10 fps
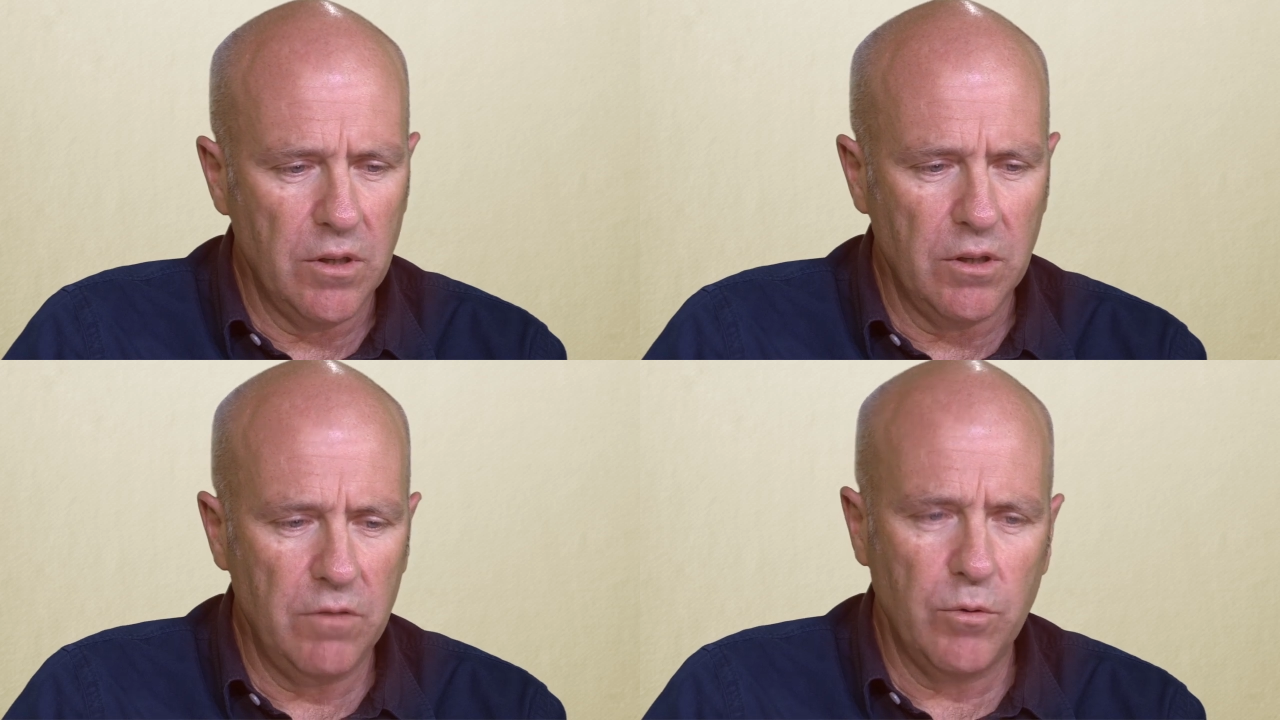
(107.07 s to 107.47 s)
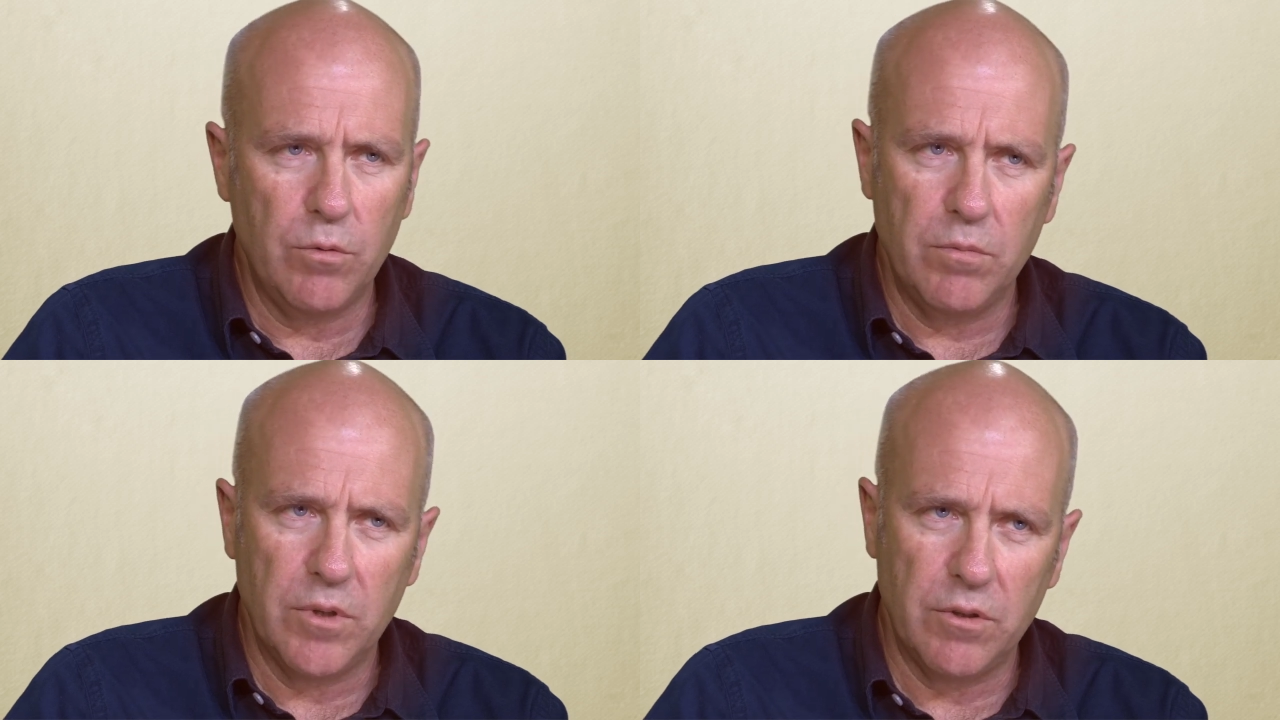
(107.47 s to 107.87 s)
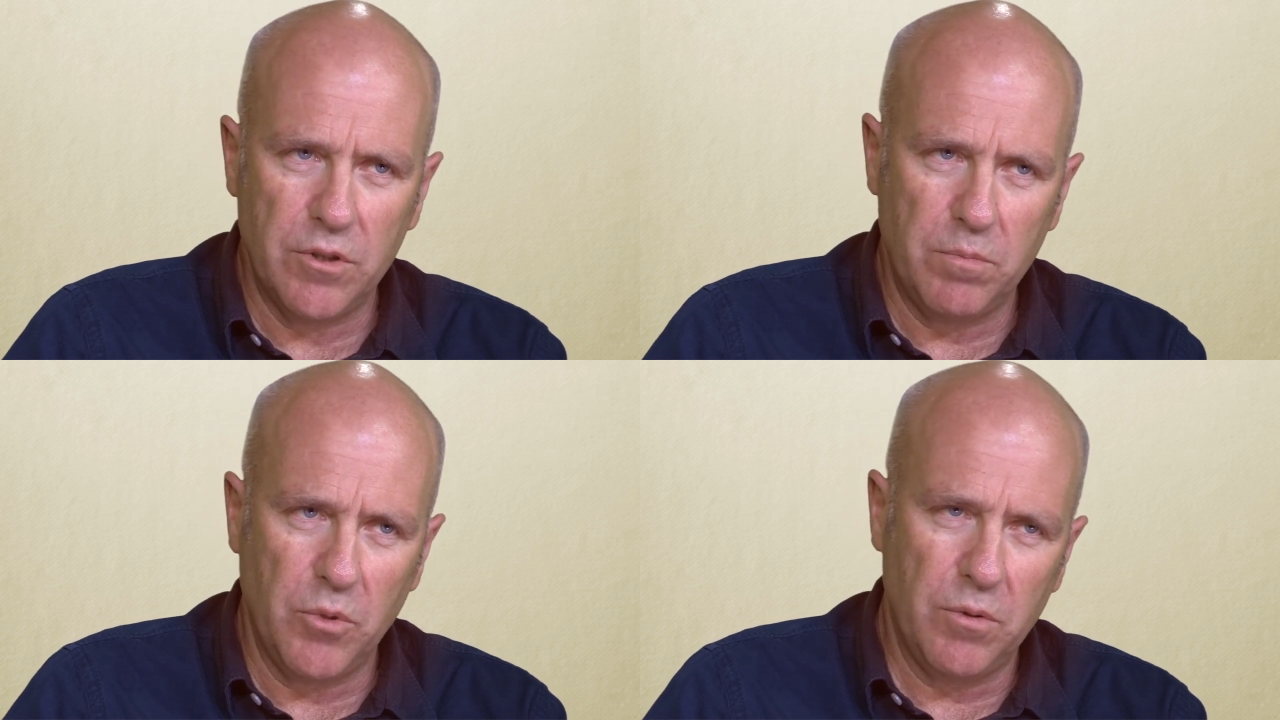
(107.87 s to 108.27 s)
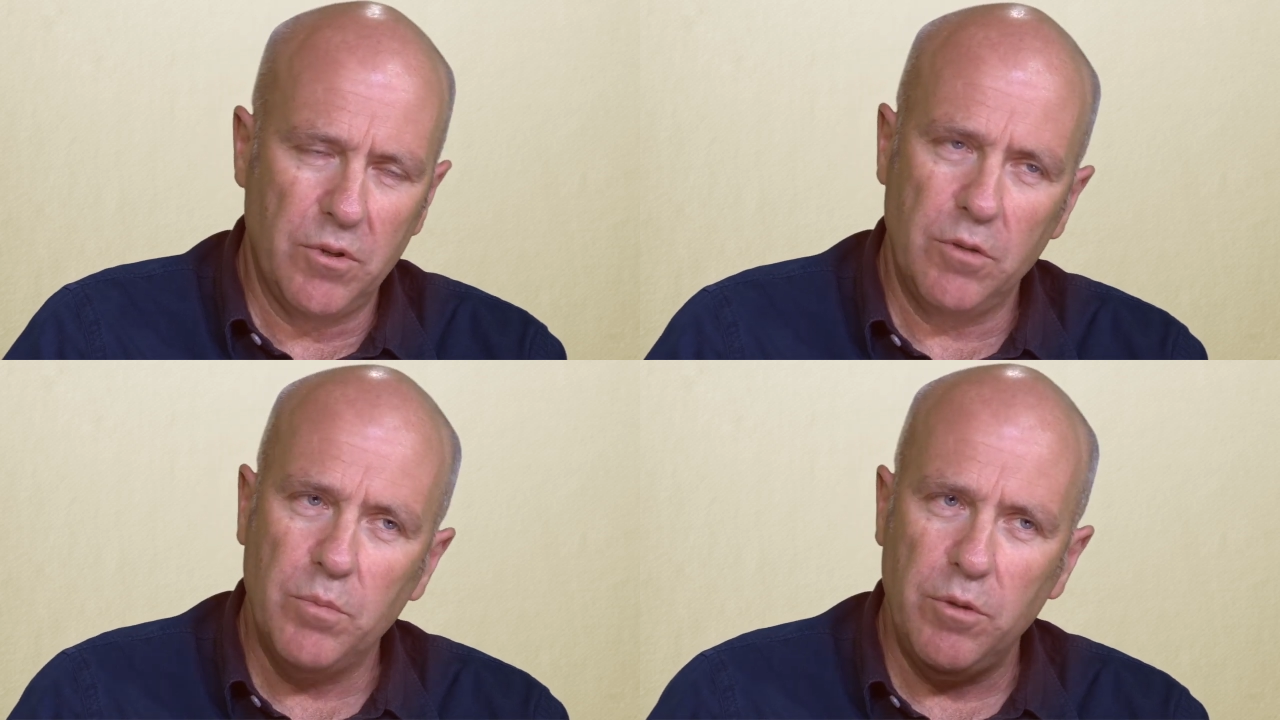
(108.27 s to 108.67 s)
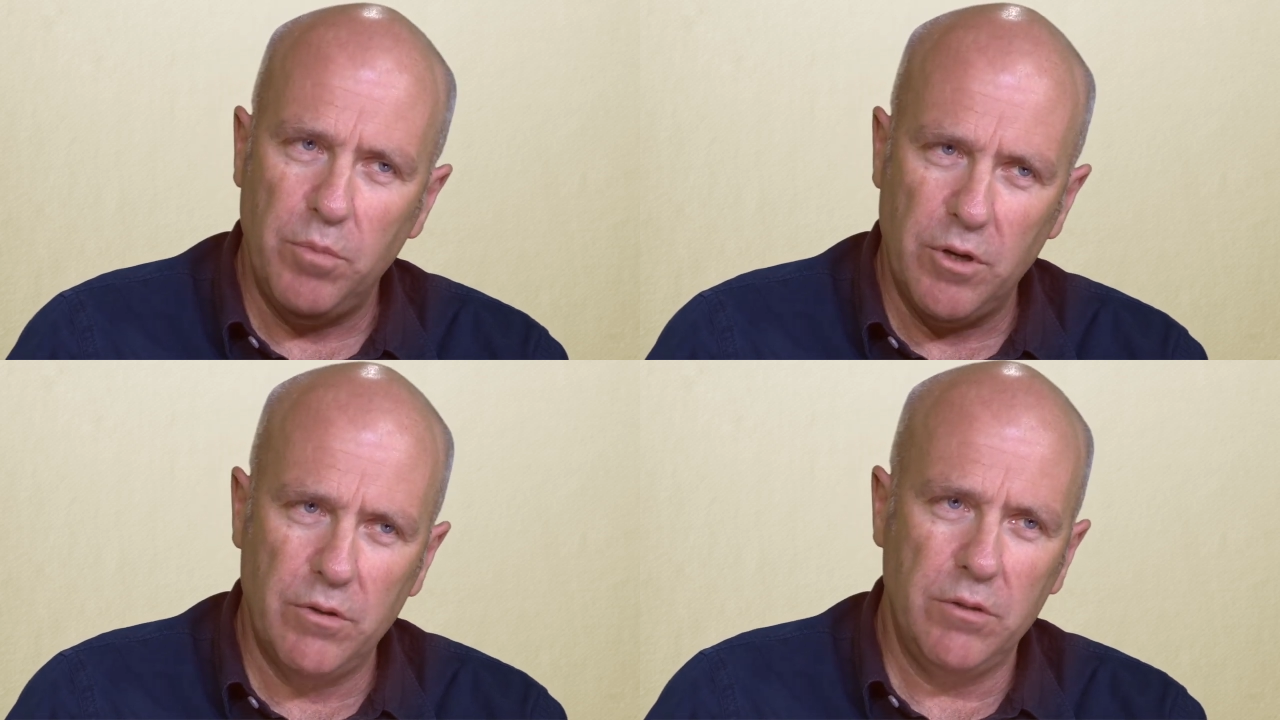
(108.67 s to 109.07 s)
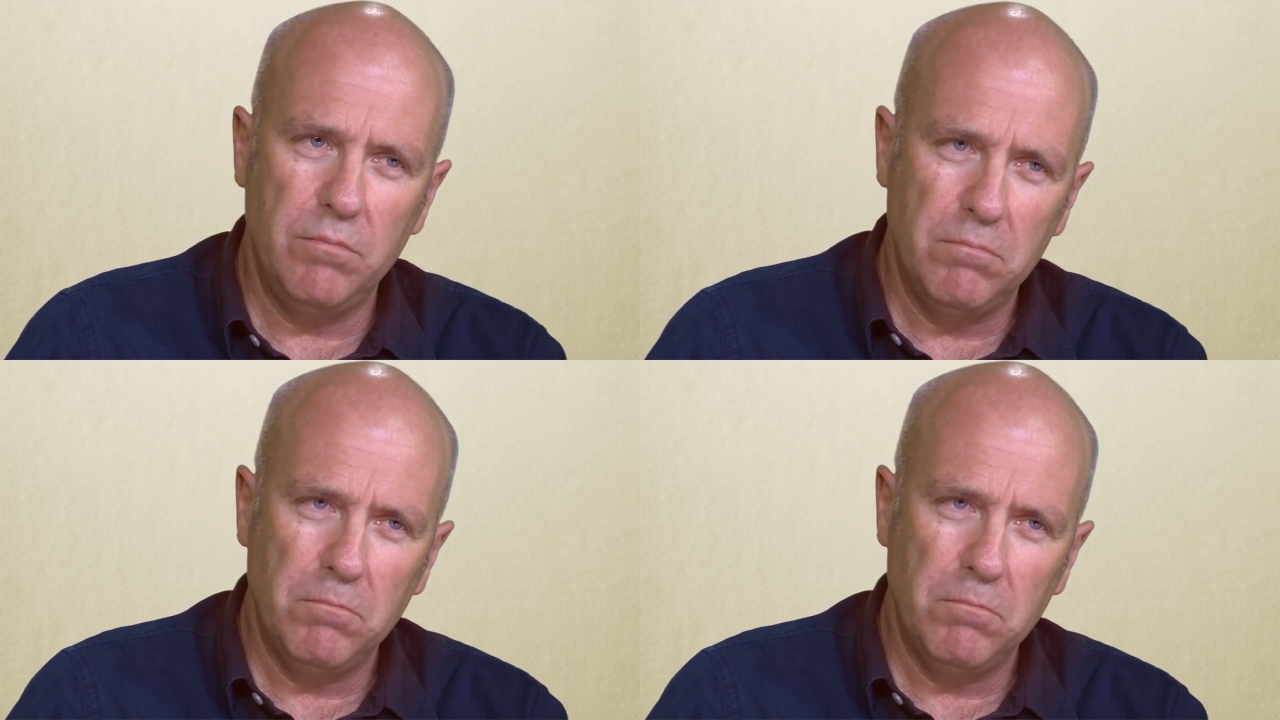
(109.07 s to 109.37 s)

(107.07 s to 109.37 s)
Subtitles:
evil are as deeply buried